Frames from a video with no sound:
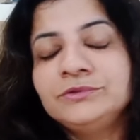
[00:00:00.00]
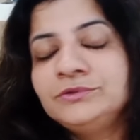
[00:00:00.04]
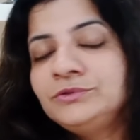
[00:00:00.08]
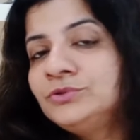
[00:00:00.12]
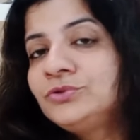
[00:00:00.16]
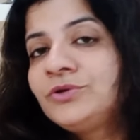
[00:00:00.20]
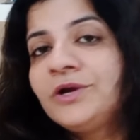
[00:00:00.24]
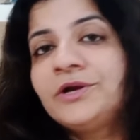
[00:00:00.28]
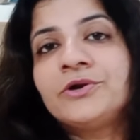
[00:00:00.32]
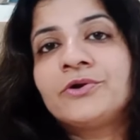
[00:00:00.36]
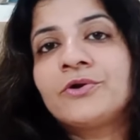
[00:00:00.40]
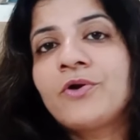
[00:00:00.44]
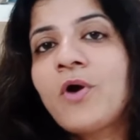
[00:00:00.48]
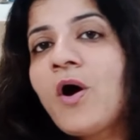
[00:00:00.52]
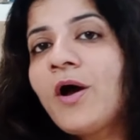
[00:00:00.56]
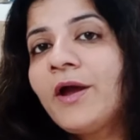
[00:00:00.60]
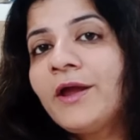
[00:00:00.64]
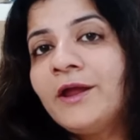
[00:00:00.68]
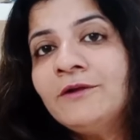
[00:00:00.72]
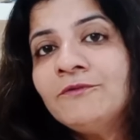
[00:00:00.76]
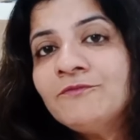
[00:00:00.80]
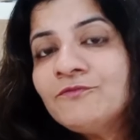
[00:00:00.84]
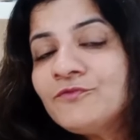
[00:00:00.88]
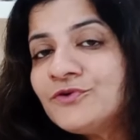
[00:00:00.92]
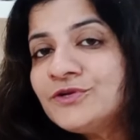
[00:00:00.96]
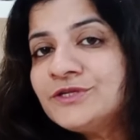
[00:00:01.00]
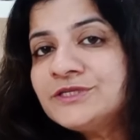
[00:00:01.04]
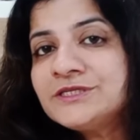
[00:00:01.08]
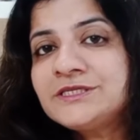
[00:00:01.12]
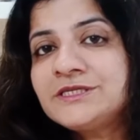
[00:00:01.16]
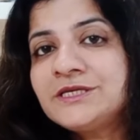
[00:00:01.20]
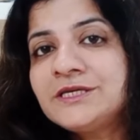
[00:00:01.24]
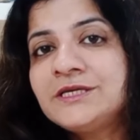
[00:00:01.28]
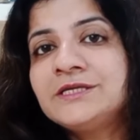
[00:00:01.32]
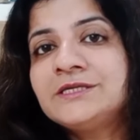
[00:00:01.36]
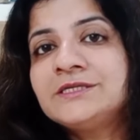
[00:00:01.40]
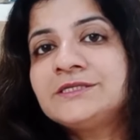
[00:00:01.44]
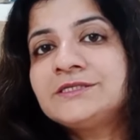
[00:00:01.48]
you can draw
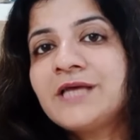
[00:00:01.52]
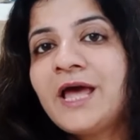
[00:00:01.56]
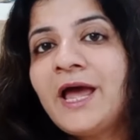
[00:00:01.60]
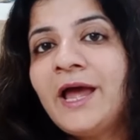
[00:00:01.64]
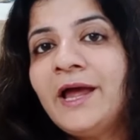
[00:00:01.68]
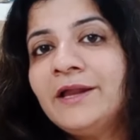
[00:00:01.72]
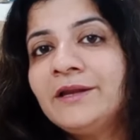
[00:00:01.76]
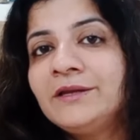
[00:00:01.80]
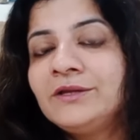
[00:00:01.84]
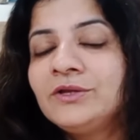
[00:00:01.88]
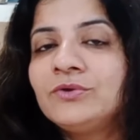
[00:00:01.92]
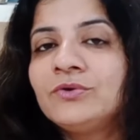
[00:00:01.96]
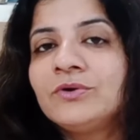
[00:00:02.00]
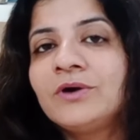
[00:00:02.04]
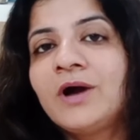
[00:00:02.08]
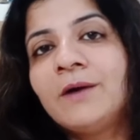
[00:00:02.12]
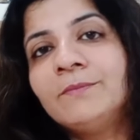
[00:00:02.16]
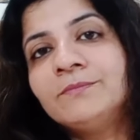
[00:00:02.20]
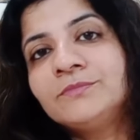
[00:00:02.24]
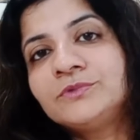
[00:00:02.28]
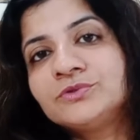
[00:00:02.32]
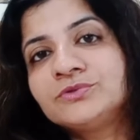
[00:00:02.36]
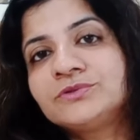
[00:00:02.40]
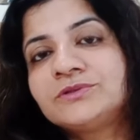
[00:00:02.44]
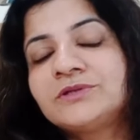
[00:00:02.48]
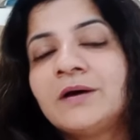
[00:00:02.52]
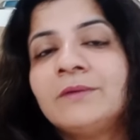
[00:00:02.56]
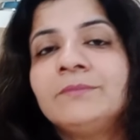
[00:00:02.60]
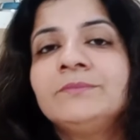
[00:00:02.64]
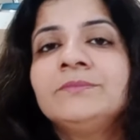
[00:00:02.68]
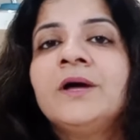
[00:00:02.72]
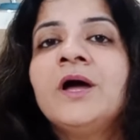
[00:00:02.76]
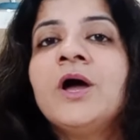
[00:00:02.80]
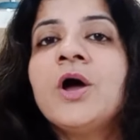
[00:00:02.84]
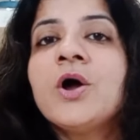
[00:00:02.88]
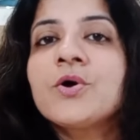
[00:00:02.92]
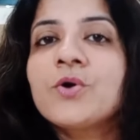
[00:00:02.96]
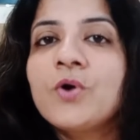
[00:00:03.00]
inferences, and come to
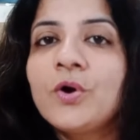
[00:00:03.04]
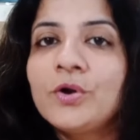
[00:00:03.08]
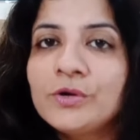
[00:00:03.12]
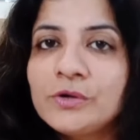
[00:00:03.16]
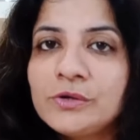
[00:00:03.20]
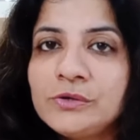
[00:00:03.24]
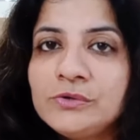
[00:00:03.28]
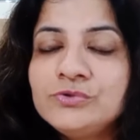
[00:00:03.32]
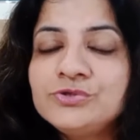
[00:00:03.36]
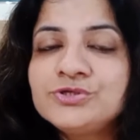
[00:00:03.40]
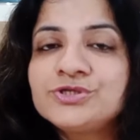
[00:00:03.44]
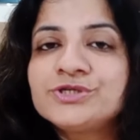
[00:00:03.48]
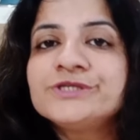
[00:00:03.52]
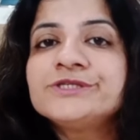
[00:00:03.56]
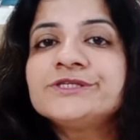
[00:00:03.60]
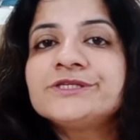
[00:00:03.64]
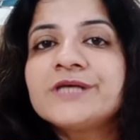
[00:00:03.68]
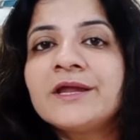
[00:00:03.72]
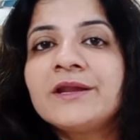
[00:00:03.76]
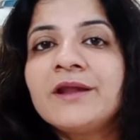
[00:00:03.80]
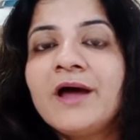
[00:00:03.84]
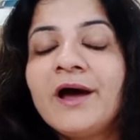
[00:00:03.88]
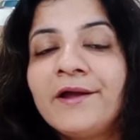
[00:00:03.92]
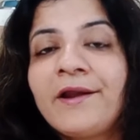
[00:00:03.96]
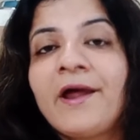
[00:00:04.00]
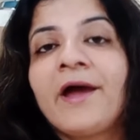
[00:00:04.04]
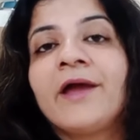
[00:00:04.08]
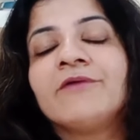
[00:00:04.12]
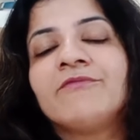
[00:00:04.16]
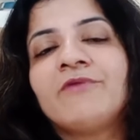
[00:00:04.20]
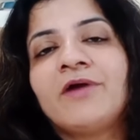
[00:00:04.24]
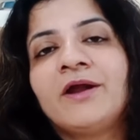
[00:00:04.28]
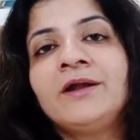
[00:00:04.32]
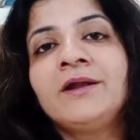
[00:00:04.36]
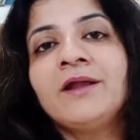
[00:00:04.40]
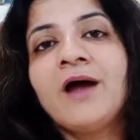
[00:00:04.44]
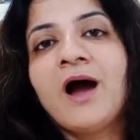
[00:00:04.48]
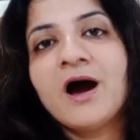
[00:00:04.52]
some conclusions and arrive
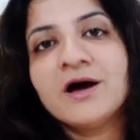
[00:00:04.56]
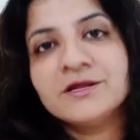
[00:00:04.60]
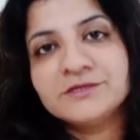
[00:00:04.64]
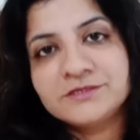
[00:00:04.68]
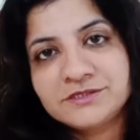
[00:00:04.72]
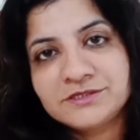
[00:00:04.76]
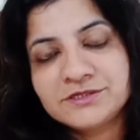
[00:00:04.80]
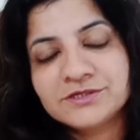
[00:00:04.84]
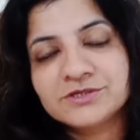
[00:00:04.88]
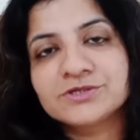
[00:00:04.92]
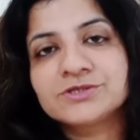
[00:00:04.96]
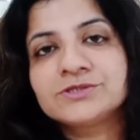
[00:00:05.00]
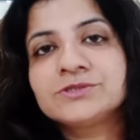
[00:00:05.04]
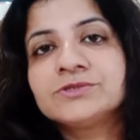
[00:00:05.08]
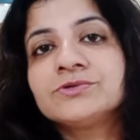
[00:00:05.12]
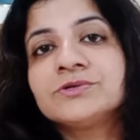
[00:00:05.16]
at answers.